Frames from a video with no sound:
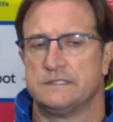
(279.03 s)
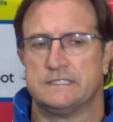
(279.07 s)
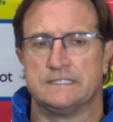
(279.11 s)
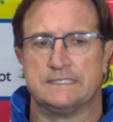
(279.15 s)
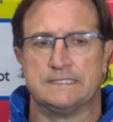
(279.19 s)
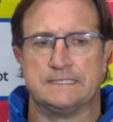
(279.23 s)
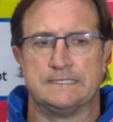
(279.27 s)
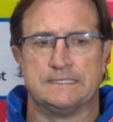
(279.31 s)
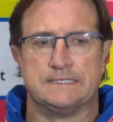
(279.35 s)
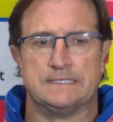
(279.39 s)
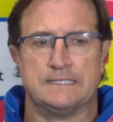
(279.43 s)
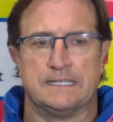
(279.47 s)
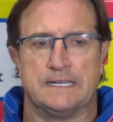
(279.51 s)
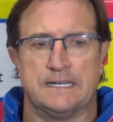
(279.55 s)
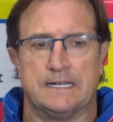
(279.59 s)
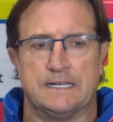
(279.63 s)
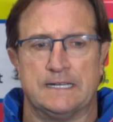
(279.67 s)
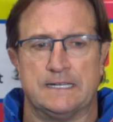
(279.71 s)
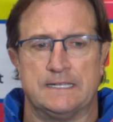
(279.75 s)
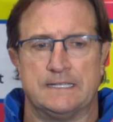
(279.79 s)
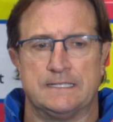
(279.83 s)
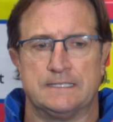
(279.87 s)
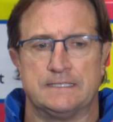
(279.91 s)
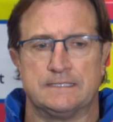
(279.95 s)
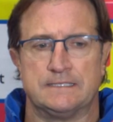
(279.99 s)

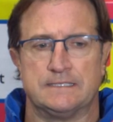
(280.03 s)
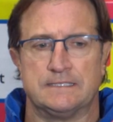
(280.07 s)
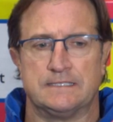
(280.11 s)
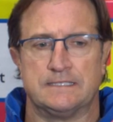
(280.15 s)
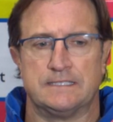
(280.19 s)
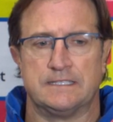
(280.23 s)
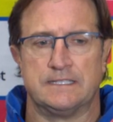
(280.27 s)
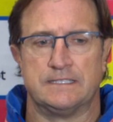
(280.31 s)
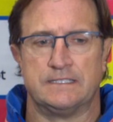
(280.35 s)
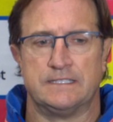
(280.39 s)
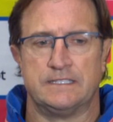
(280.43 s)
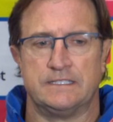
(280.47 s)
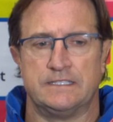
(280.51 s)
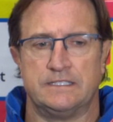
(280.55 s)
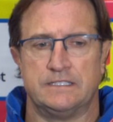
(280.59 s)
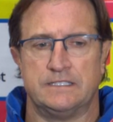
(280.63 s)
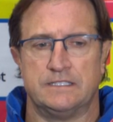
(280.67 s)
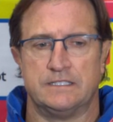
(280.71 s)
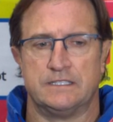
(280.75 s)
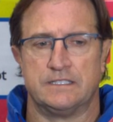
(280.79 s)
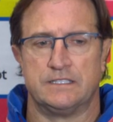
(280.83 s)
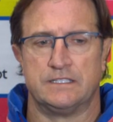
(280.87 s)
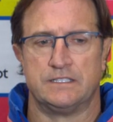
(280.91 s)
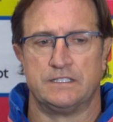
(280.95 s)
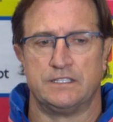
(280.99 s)
And
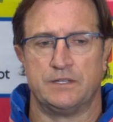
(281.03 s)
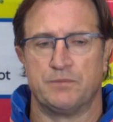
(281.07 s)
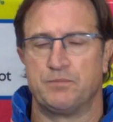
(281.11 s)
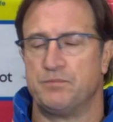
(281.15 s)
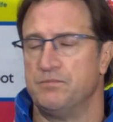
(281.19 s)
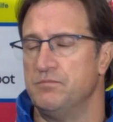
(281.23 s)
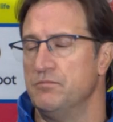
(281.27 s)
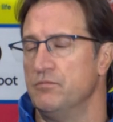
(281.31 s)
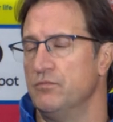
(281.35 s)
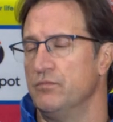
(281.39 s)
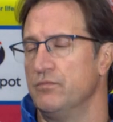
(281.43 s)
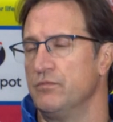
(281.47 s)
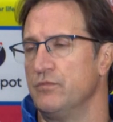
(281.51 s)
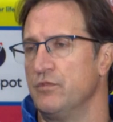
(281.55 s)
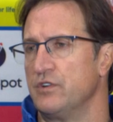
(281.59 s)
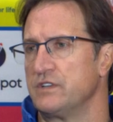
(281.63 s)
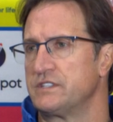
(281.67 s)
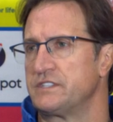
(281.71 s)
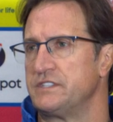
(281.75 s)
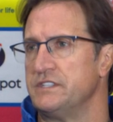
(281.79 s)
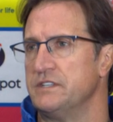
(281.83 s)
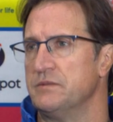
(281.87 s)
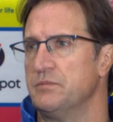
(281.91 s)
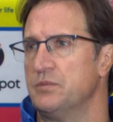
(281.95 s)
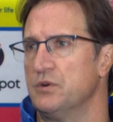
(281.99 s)
then the
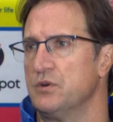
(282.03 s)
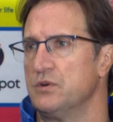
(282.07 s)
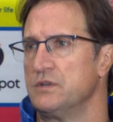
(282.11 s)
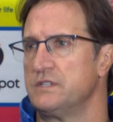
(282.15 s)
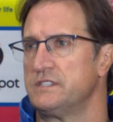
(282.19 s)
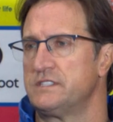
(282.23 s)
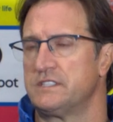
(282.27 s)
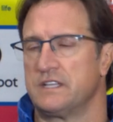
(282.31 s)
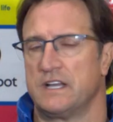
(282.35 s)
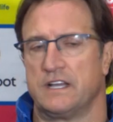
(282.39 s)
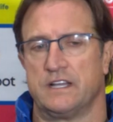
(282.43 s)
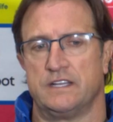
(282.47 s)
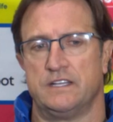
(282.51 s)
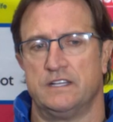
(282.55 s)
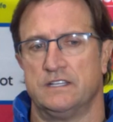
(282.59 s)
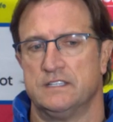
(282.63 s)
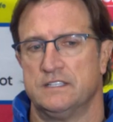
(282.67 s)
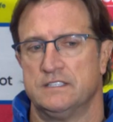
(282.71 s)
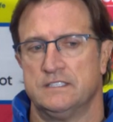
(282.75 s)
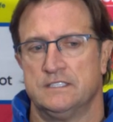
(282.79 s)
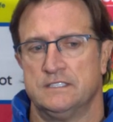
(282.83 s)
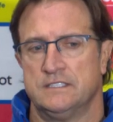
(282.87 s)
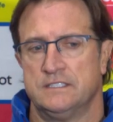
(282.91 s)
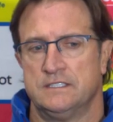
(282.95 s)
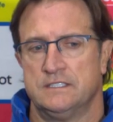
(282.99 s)
rest of your boys, they
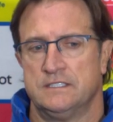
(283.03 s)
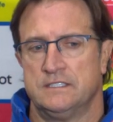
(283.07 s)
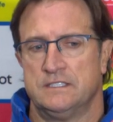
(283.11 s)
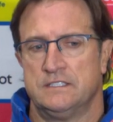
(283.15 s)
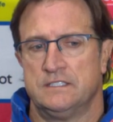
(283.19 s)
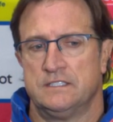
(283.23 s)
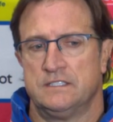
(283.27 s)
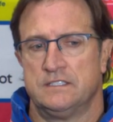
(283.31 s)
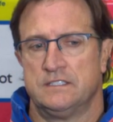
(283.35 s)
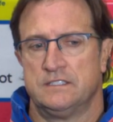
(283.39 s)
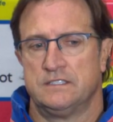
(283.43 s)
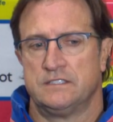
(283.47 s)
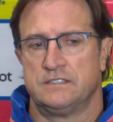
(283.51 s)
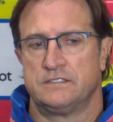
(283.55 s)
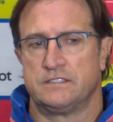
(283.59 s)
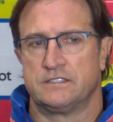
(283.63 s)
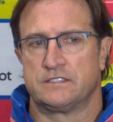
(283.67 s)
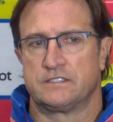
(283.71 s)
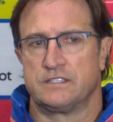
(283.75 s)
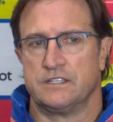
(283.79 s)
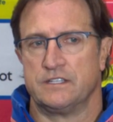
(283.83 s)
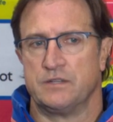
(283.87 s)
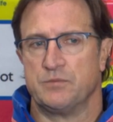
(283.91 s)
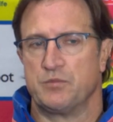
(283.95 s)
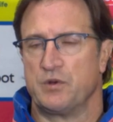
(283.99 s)

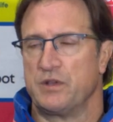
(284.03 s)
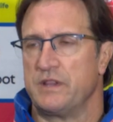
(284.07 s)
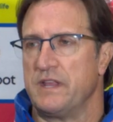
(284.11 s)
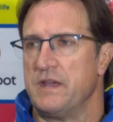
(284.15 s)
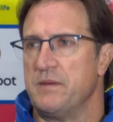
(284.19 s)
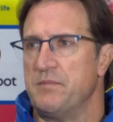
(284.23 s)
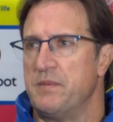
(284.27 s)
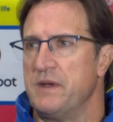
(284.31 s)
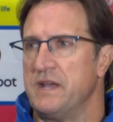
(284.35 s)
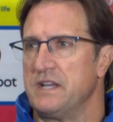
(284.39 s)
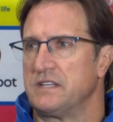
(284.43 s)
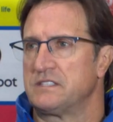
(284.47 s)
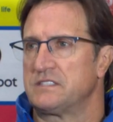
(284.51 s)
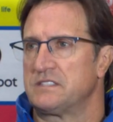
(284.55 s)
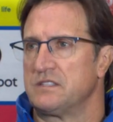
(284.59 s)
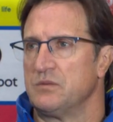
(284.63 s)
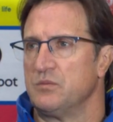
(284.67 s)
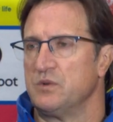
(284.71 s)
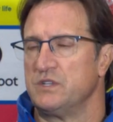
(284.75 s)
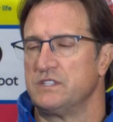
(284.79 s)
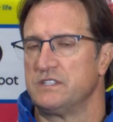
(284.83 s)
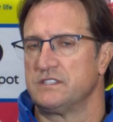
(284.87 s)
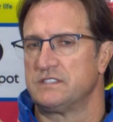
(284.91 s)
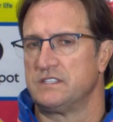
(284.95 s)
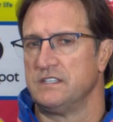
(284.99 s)
just need to bring their best,
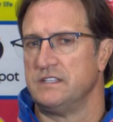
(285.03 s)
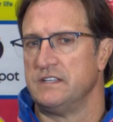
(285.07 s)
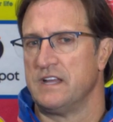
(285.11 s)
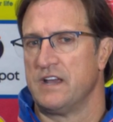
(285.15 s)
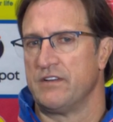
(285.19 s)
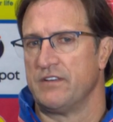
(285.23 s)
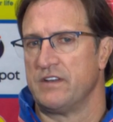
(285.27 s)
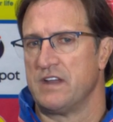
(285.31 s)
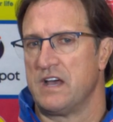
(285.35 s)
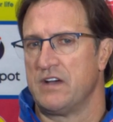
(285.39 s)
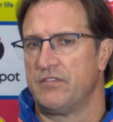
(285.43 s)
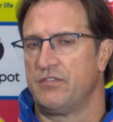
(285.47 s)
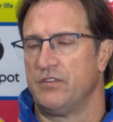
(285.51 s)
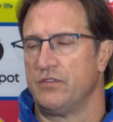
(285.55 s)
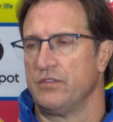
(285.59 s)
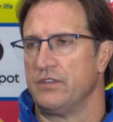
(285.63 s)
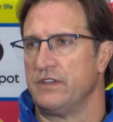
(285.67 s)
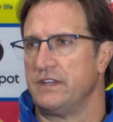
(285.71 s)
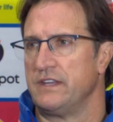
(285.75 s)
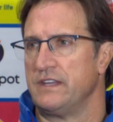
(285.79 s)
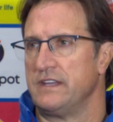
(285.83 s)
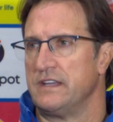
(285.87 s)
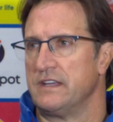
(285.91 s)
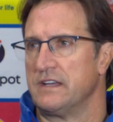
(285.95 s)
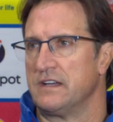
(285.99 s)
and we just didn't have enough on
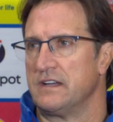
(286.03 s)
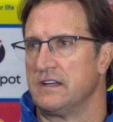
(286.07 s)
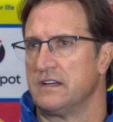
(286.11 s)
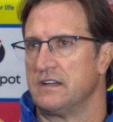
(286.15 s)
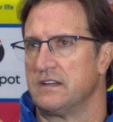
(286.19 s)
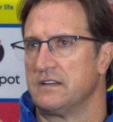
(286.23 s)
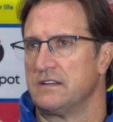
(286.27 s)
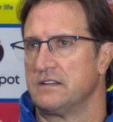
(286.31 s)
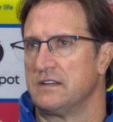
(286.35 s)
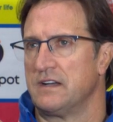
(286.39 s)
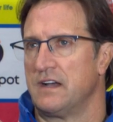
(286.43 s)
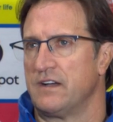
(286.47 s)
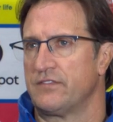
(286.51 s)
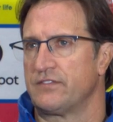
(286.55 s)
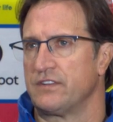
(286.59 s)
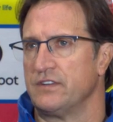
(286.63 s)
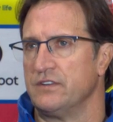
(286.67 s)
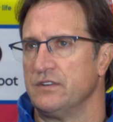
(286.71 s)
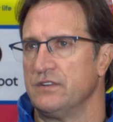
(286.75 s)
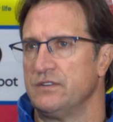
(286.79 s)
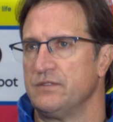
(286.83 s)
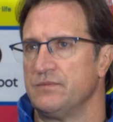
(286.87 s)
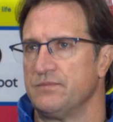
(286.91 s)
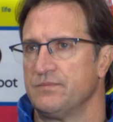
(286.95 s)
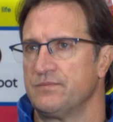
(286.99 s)
the
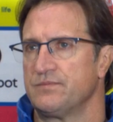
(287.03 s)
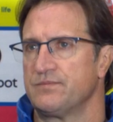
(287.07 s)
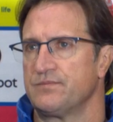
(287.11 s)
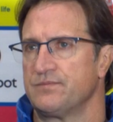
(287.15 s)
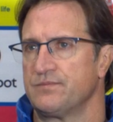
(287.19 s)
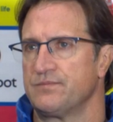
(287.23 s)
afternoon.